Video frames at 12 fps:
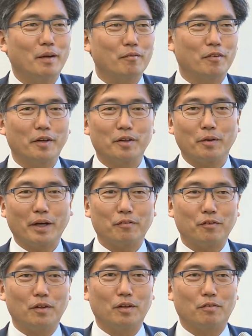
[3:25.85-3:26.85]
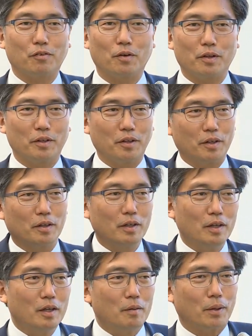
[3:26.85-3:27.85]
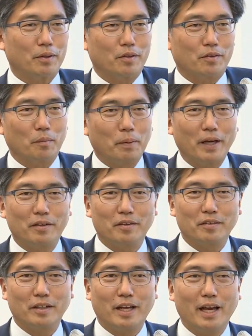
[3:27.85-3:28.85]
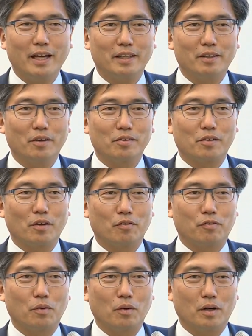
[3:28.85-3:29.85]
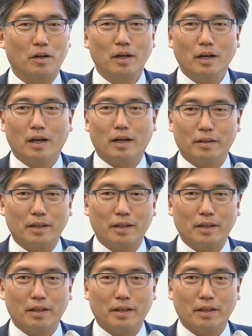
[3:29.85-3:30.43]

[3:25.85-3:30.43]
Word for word: I'm very grateful for your participation today and also for uh,